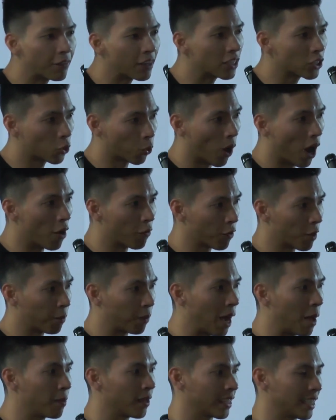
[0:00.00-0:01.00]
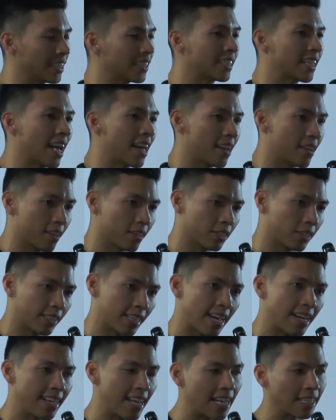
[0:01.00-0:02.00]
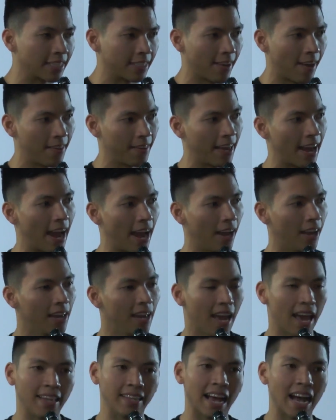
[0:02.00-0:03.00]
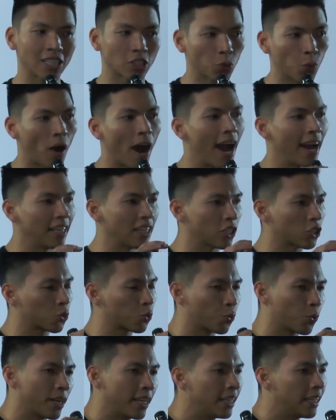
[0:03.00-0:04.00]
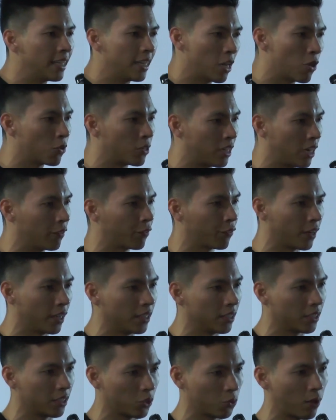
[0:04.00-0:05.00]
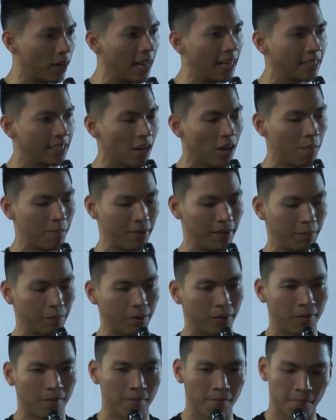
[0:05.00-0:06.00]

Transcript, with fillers: No! Even 12 Republican senators said yes on that. And that's why there's really no difference, is what I tell people.